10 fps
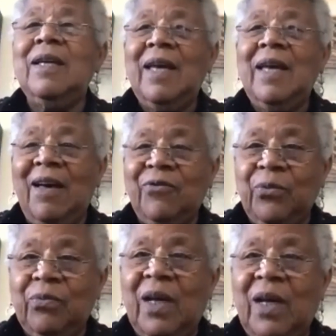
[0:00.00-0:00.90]
have
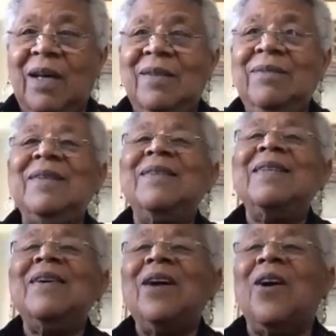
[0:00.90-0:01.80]
uh,
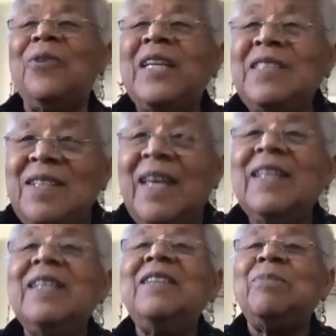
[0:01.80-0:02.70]
Rh
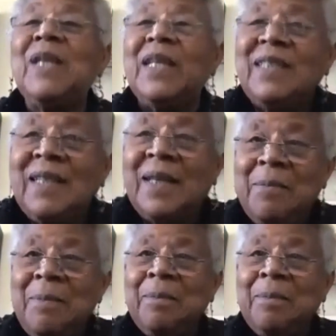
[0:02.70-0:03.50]
negative blood type.